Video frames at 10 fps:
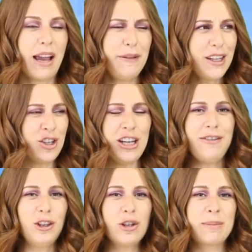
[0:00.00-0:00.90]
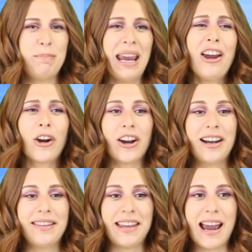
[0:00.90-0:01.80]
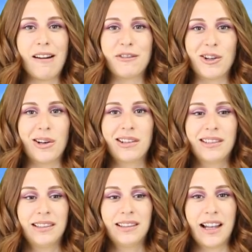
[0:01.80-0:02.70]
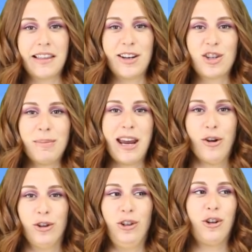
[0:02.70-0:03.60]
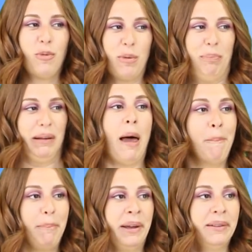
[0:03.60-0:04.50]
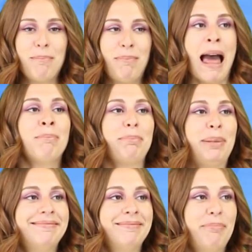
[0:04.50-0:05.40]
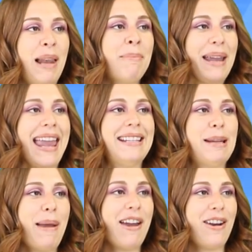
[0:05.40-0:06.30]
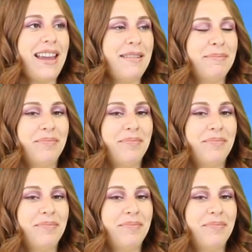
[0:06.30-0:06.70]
I feel like she even looks bigger in the after. Like they just made her look more plump. Plump! Plump Katy Perry.